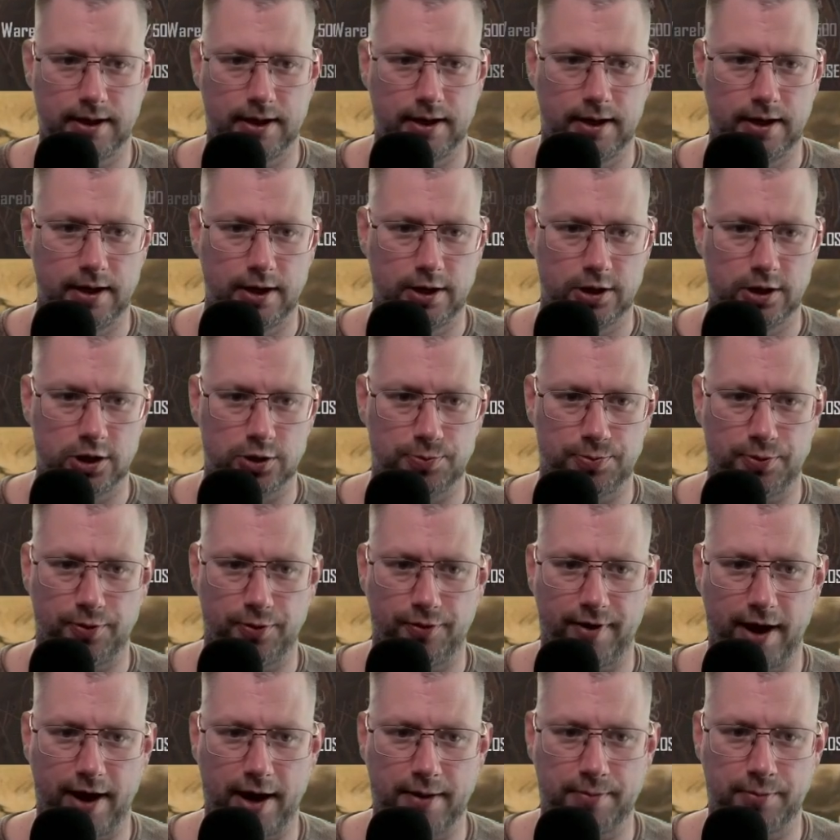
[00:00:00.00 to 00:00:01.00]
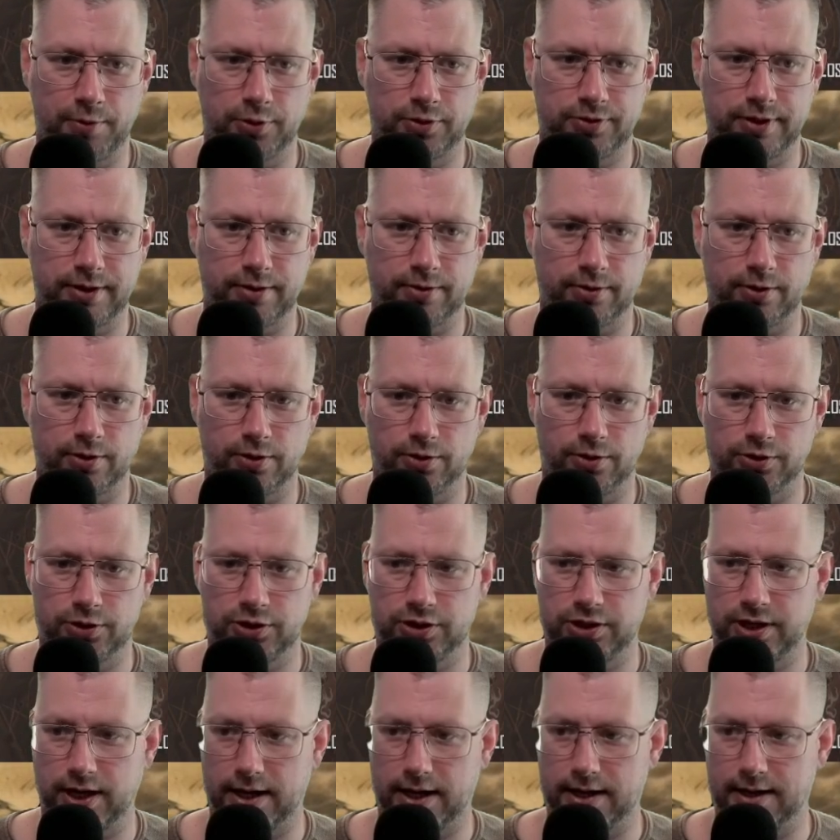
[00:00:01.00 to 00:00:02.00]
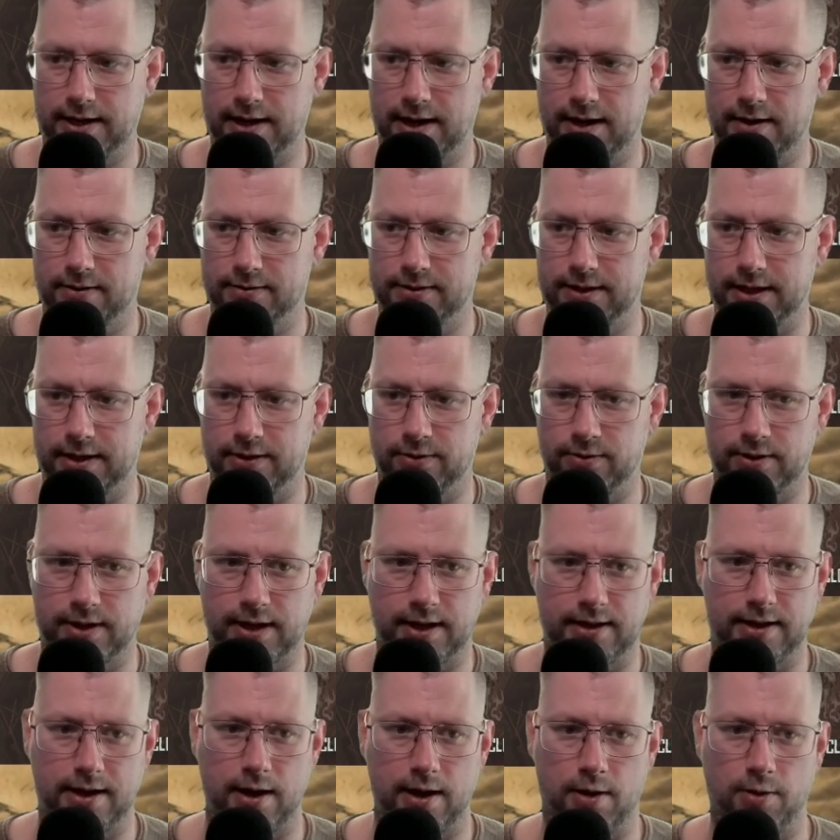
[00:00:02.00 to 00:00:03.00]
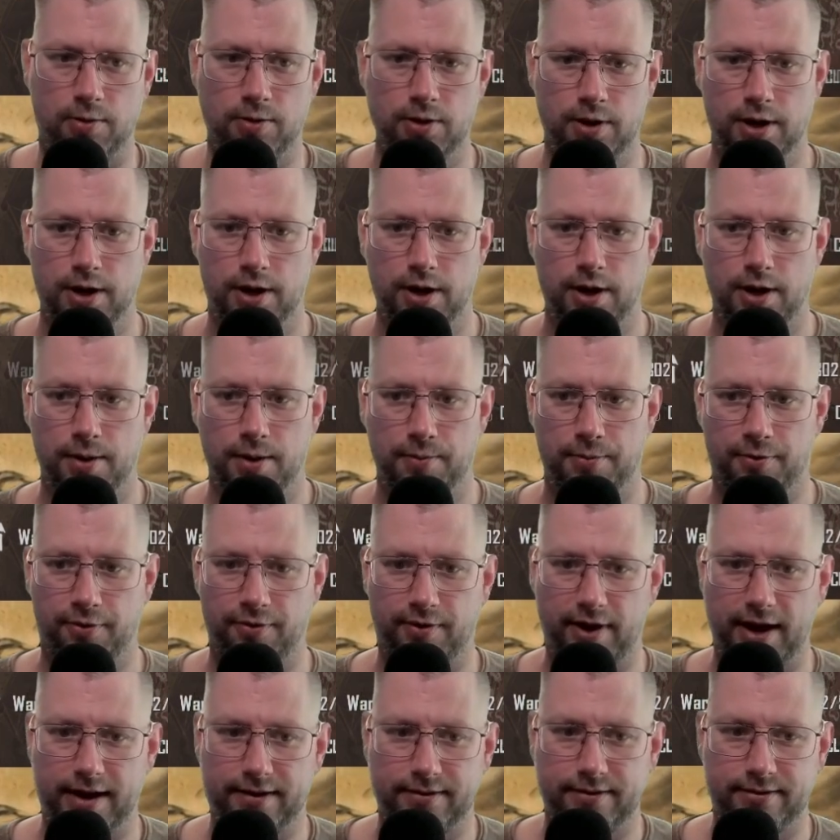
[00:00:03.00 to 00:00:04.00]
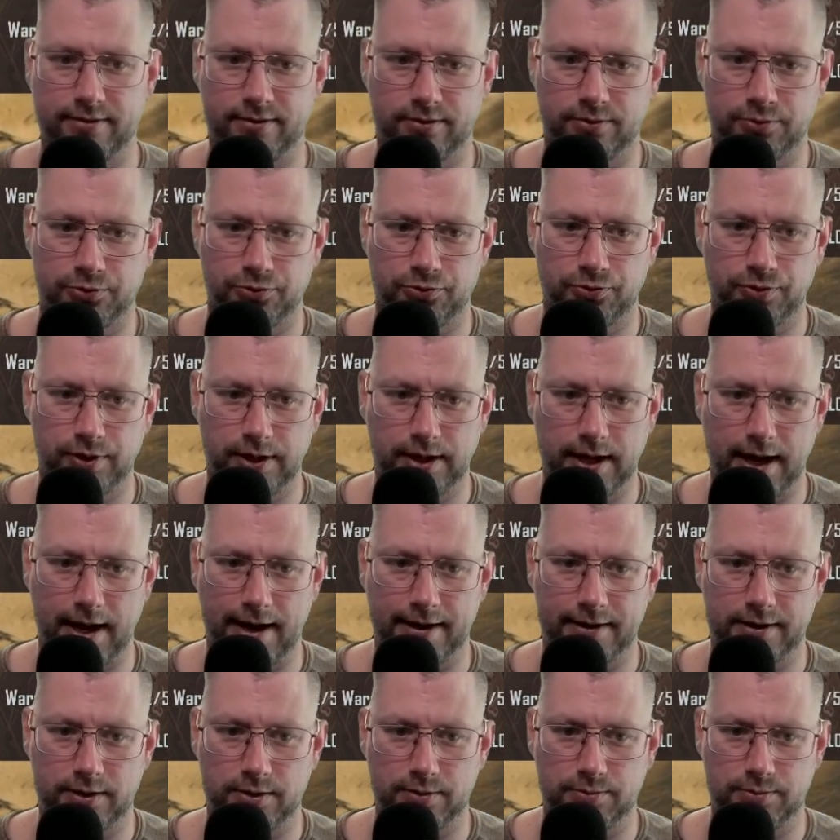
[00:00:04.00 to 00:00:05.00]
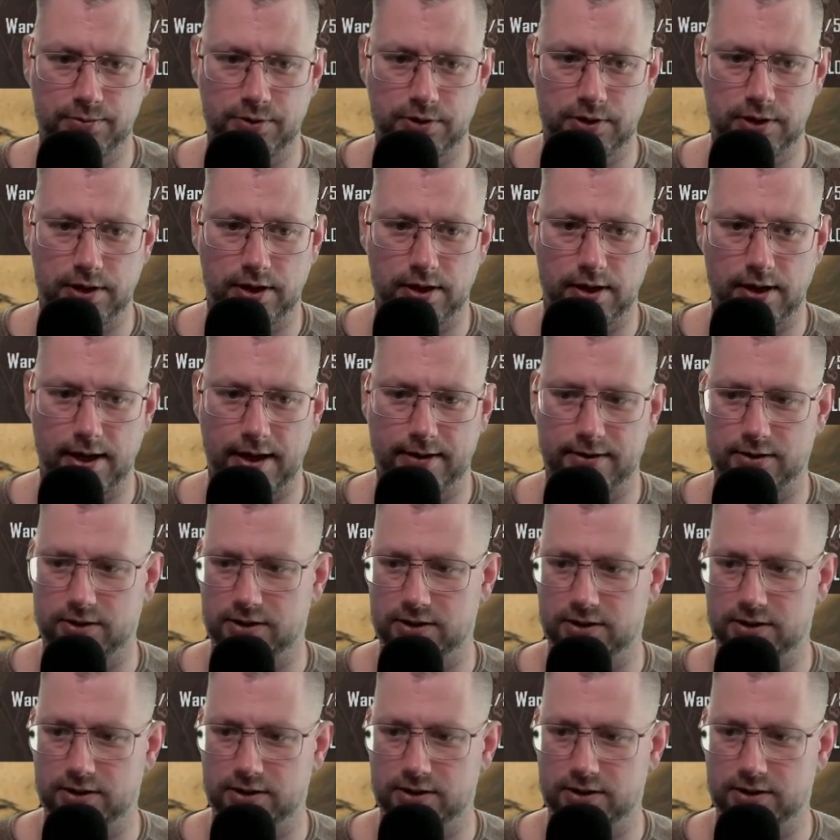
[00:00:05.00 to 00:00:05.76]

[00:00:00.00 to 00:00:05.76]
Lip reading: just provide materials, check it out, and you can now provide 3 items at the same